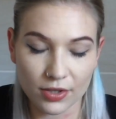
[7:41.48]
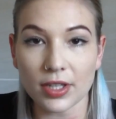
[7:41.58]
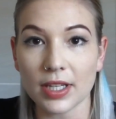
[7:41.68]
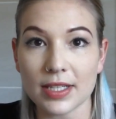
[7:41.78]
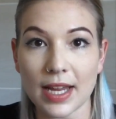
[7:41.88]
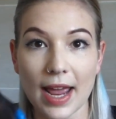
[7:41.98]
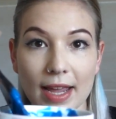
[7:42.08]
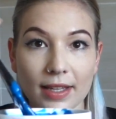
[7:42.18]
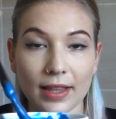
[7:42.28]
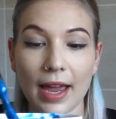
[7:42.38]
usually
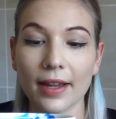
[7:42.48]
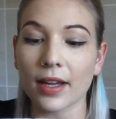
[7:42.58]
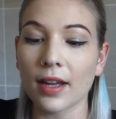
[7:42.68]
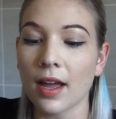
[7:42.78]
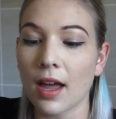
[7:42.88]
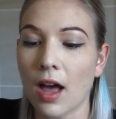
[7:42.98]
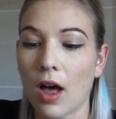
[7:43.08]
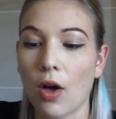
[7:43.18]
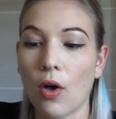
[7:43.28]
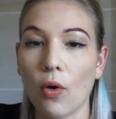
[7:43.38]
take like
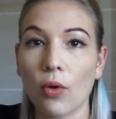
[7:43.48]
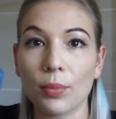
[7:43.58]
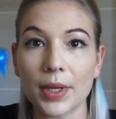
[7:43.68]
a whole